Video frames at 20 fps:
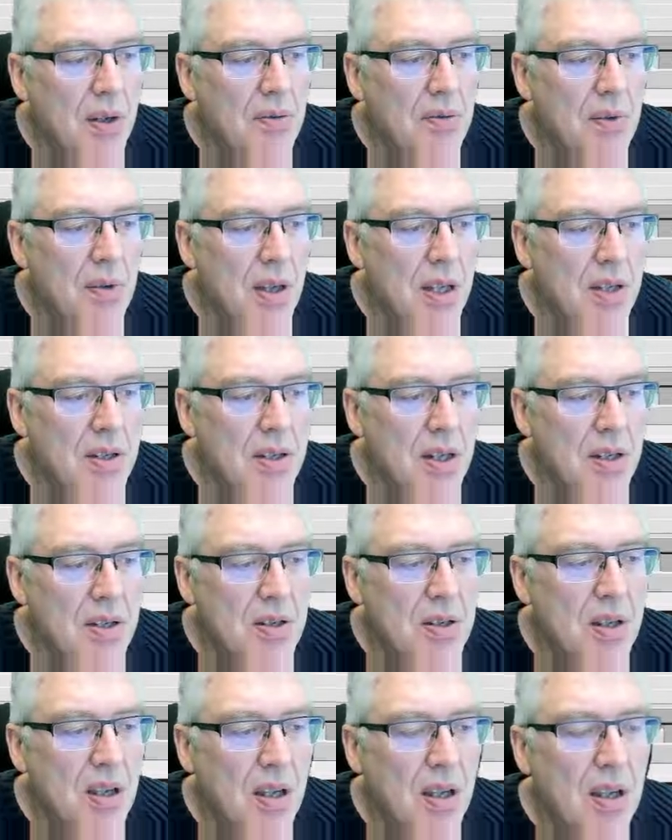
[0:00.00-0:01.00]
this
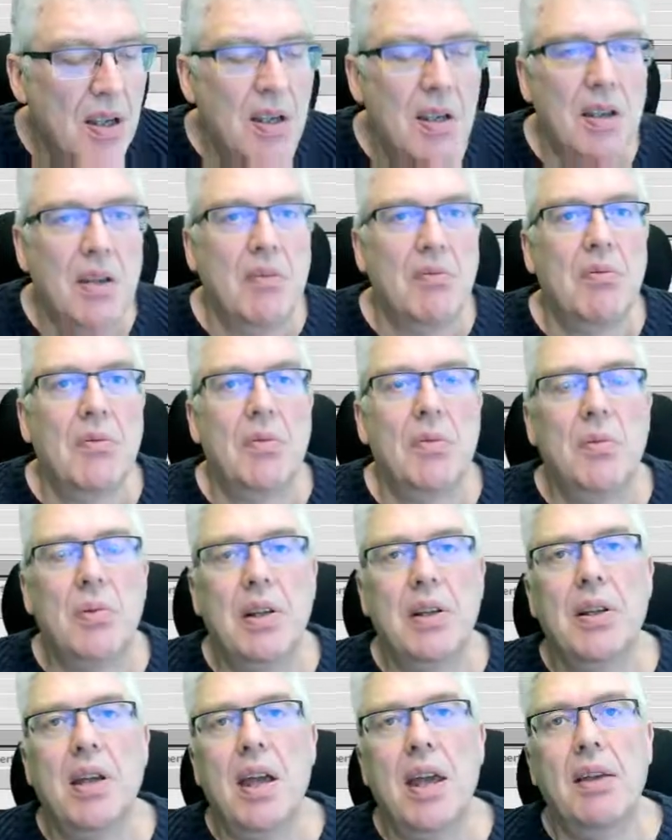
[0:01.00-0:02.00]
is, well,
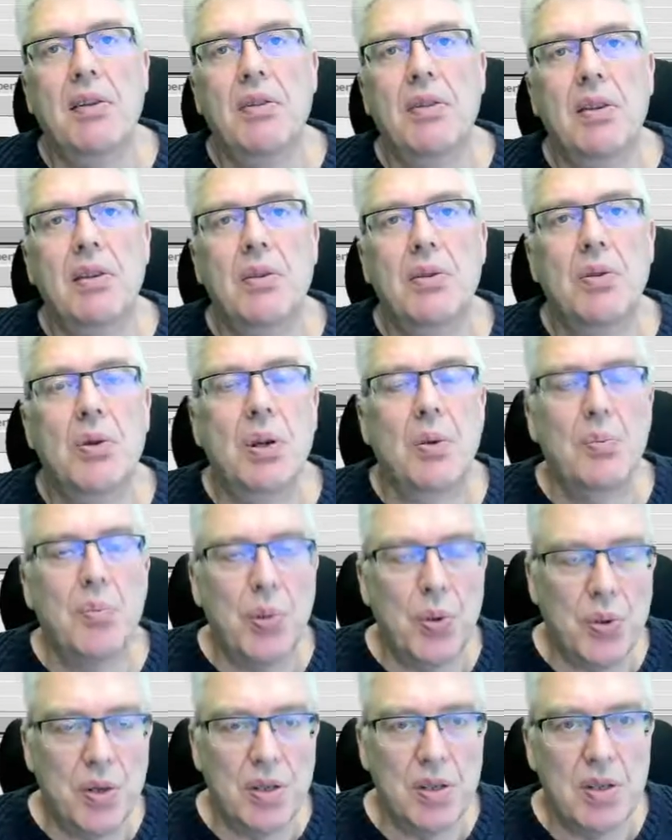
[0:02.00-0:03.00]
you can
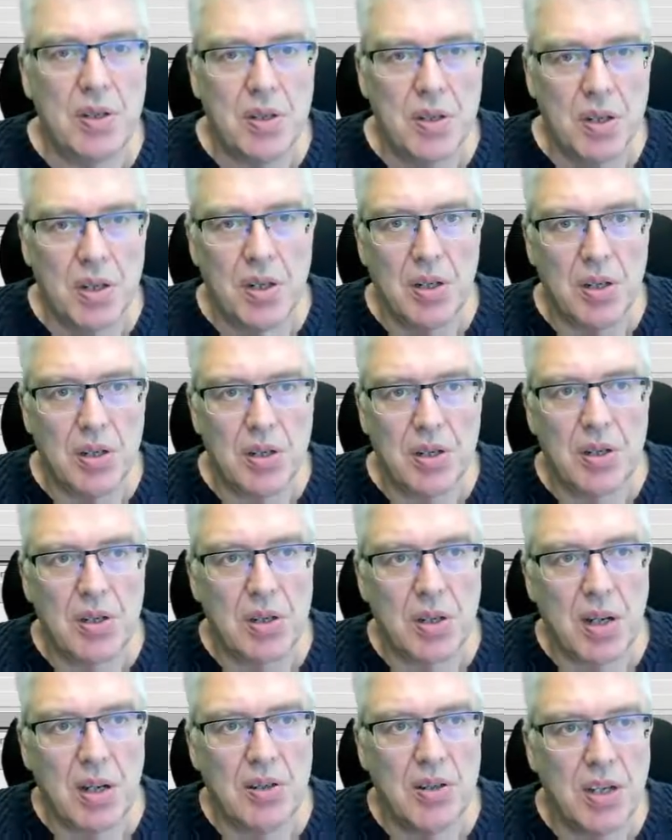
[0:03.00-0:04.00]
put
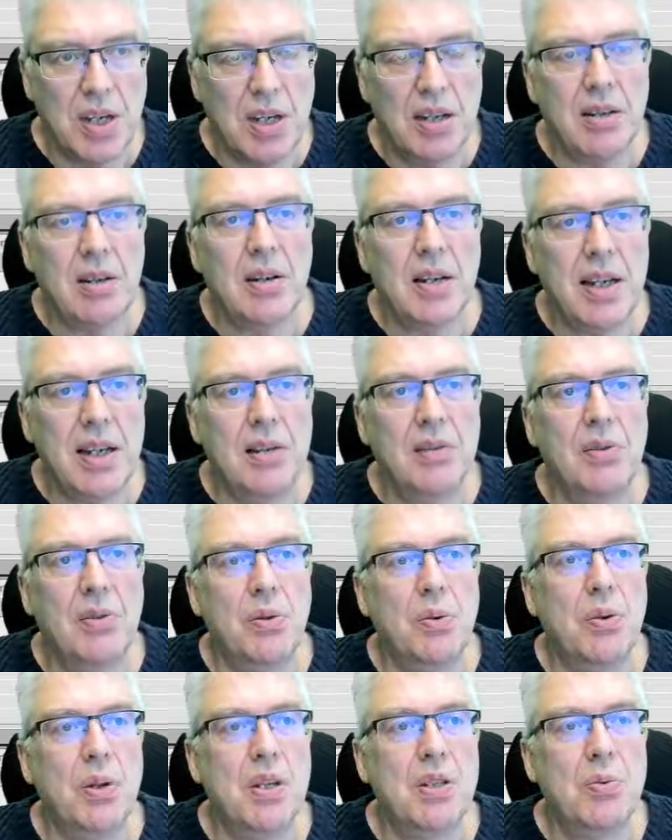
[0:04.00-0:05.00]
a signal into
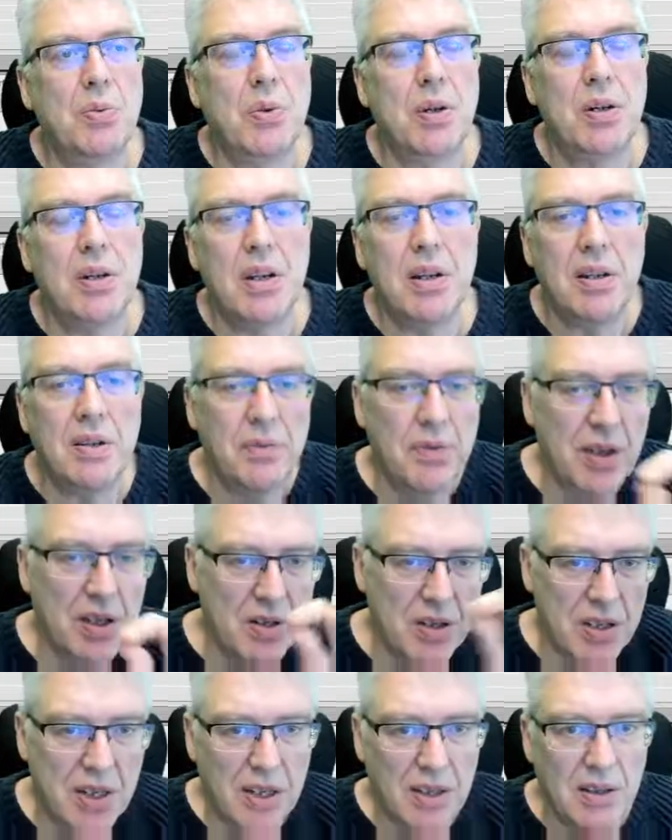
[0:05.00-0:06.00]
this one, and if that
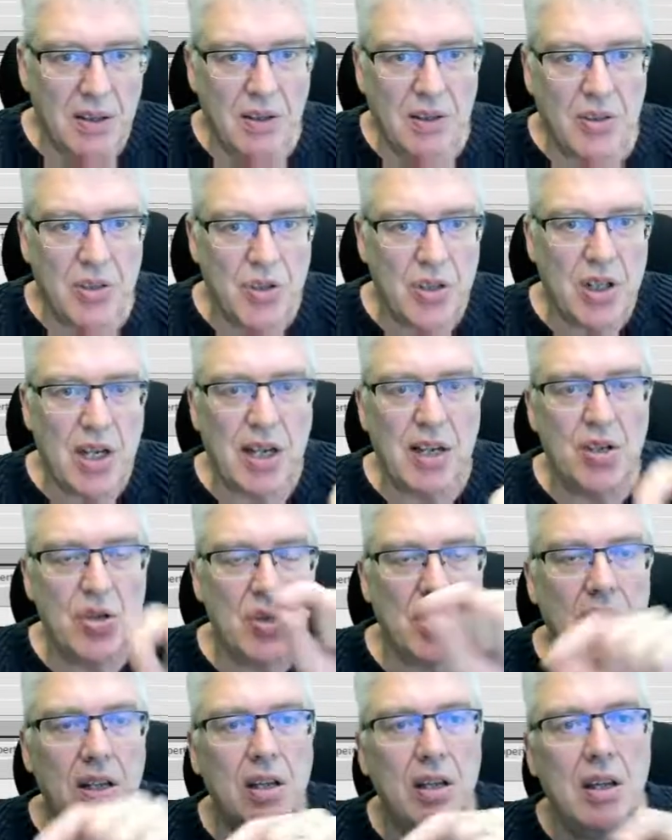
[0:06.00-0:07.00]
signal is
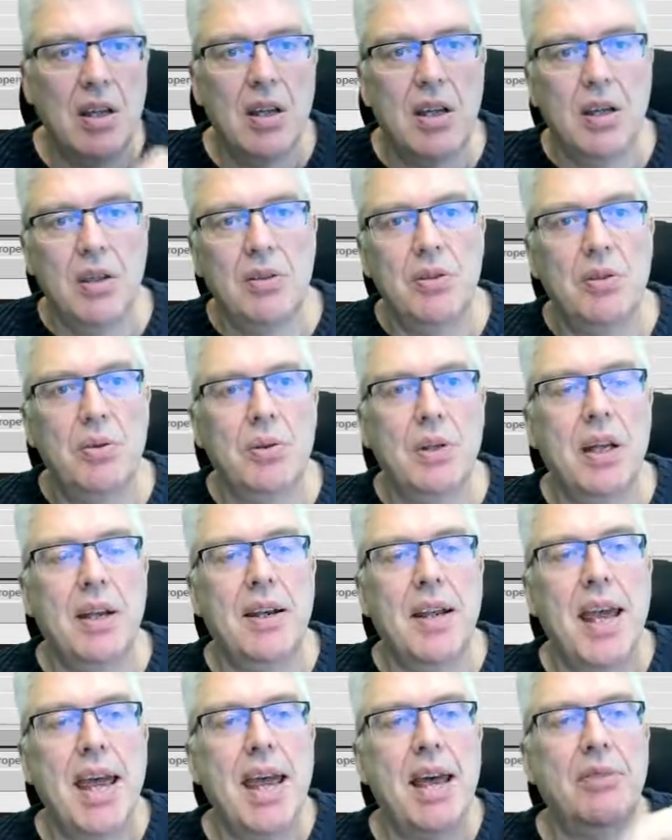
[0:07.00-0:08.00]
changing, you can
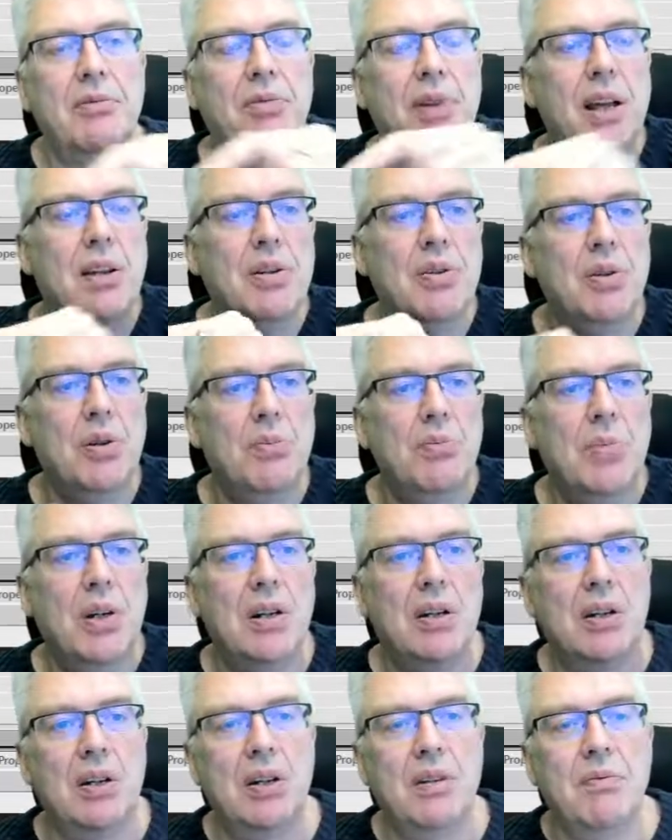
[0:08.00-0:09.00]
add random
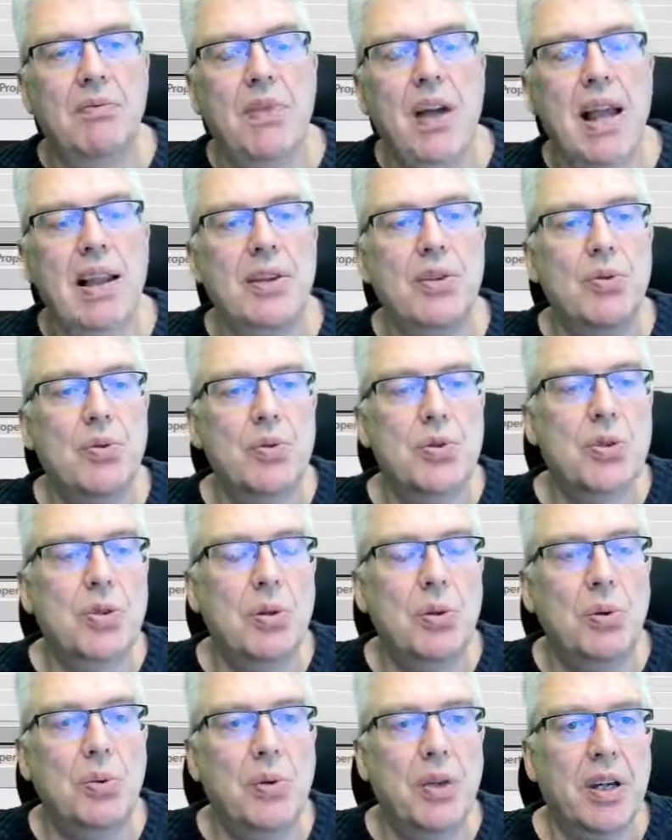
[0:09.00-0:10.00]
values
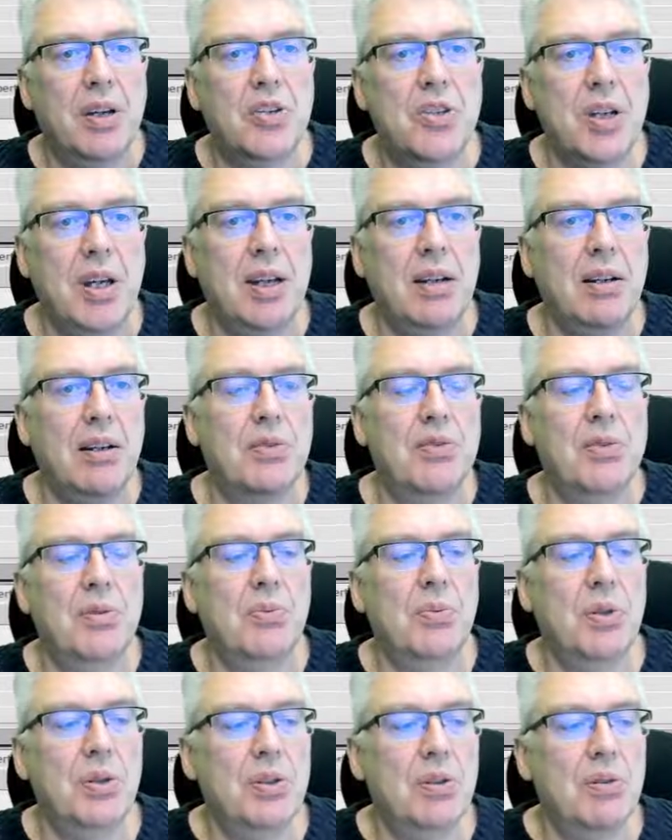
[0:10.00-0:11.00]
to that signal. So
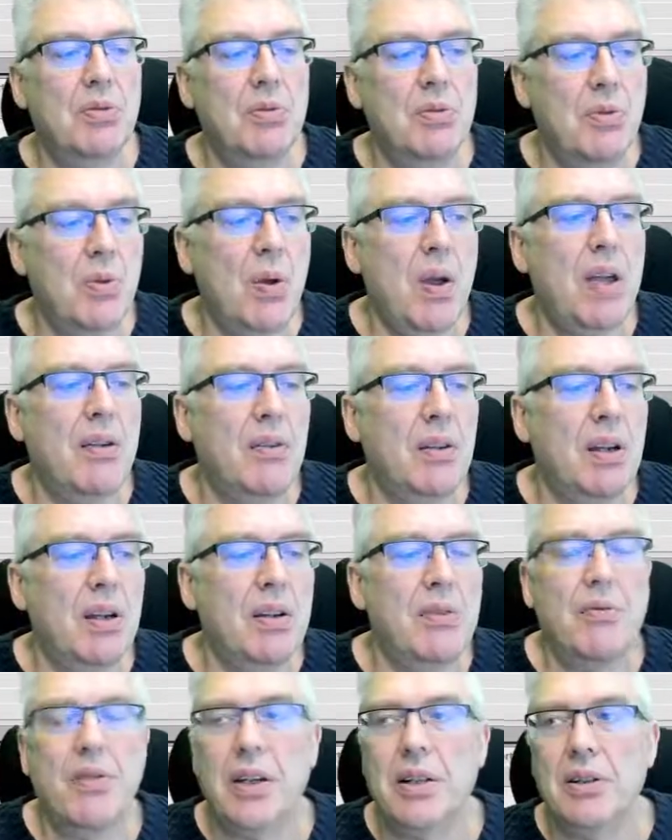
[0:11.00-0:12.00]
what you in
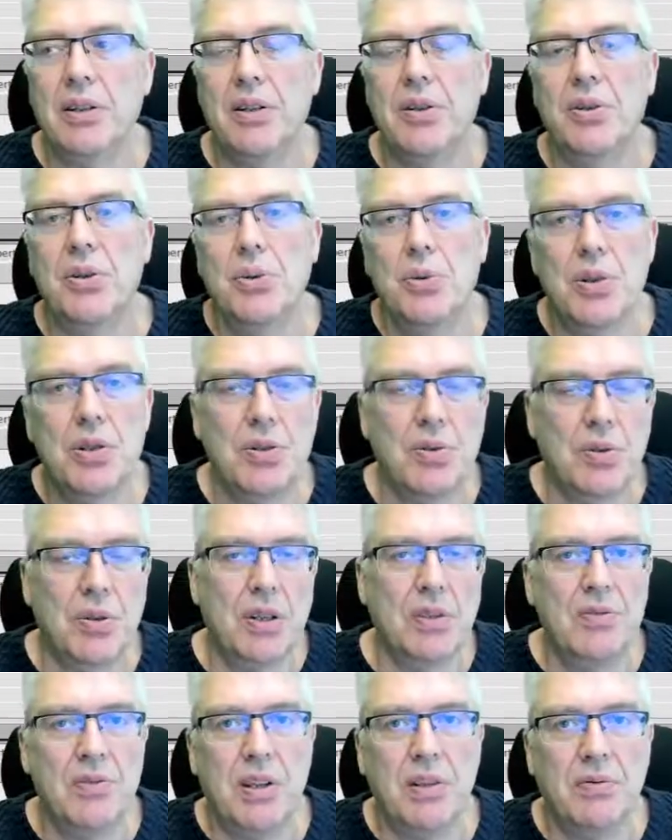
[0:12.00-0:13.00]
effect can do is you can
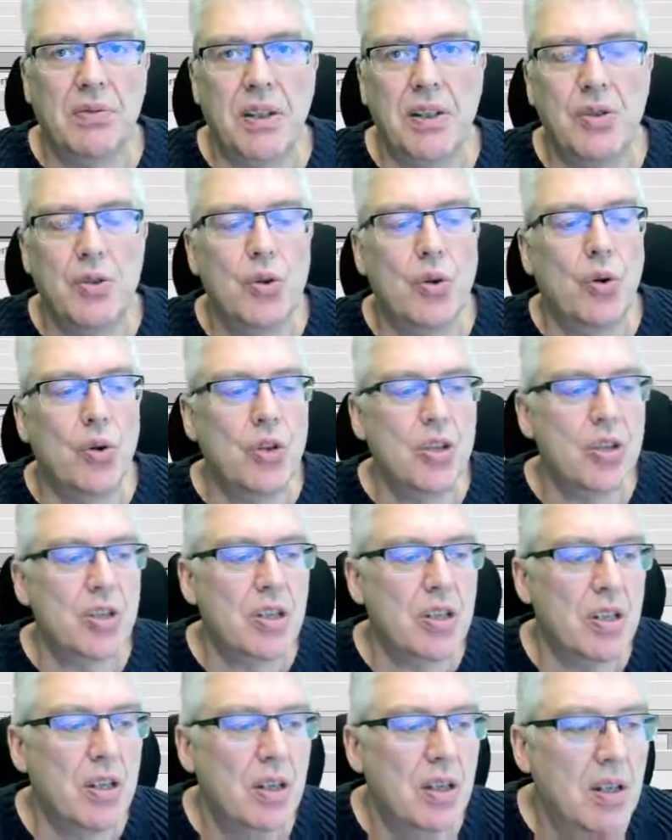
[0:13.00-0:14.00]
generate
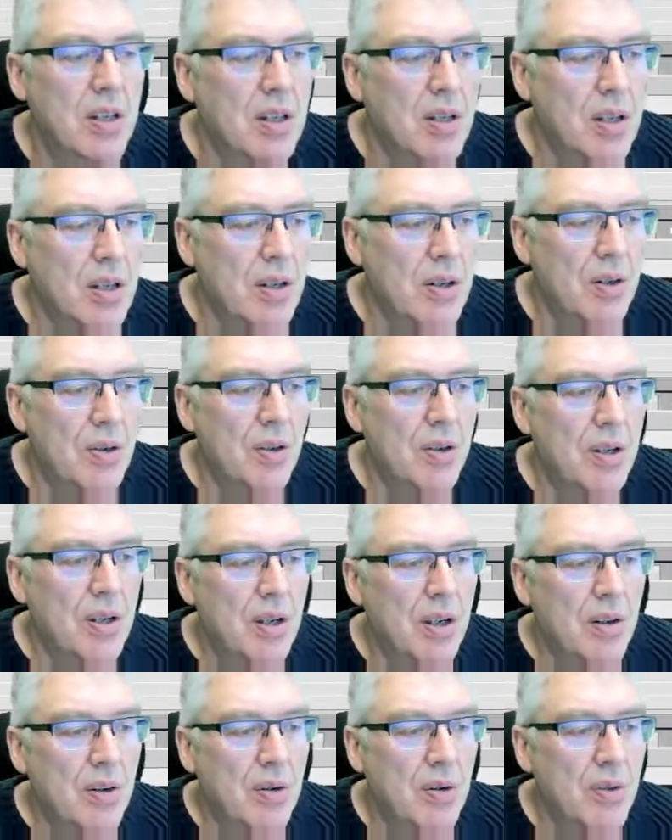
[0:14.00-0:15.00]
noise on
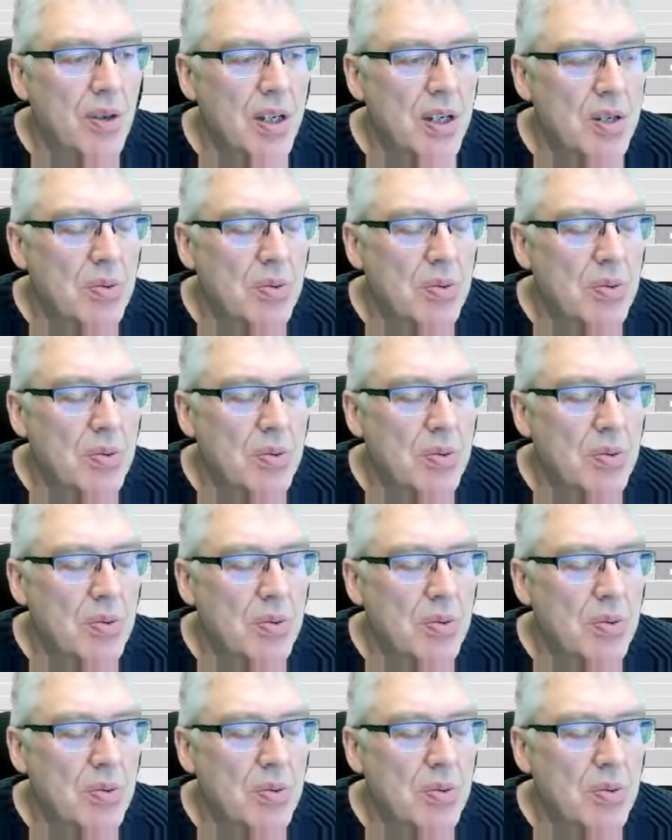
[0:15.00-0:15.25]
this